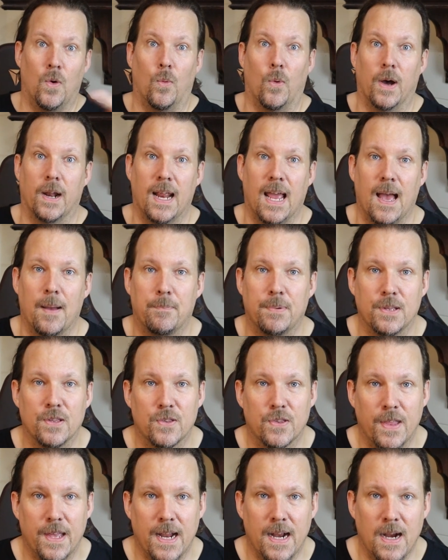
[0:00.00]
What
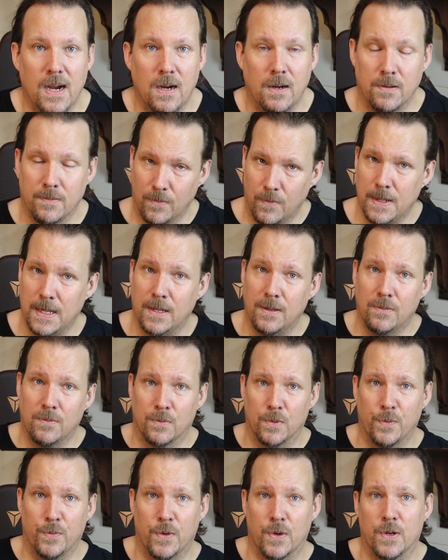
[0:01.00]
happens there?
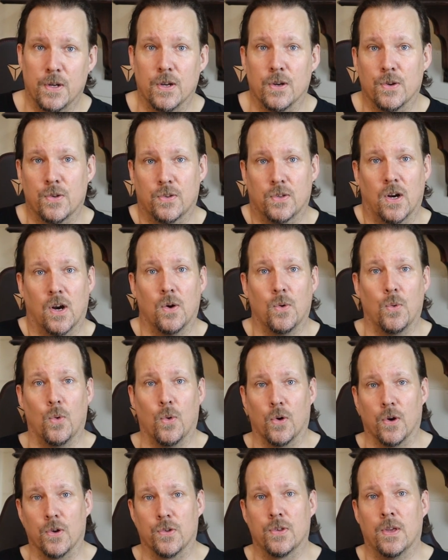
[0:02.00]
Well, refer to your Star
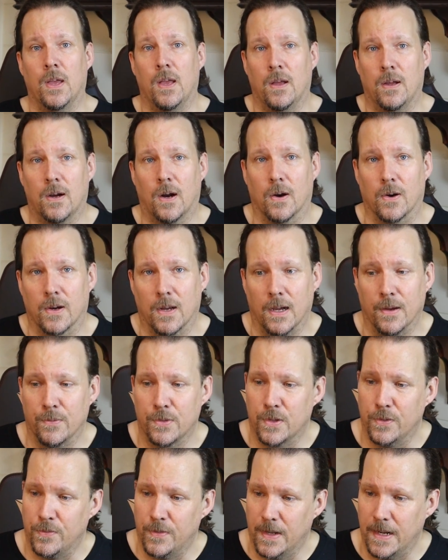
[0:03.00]
Wars
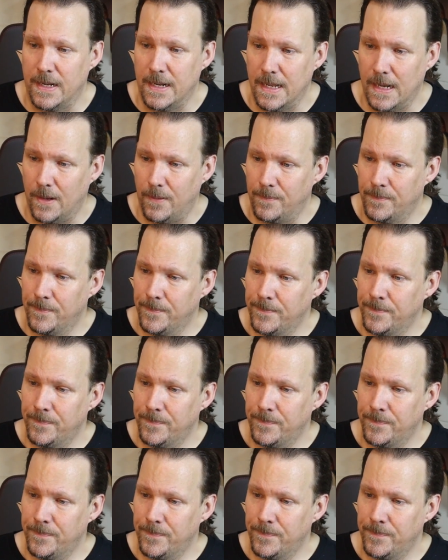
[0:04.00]
archives to find out.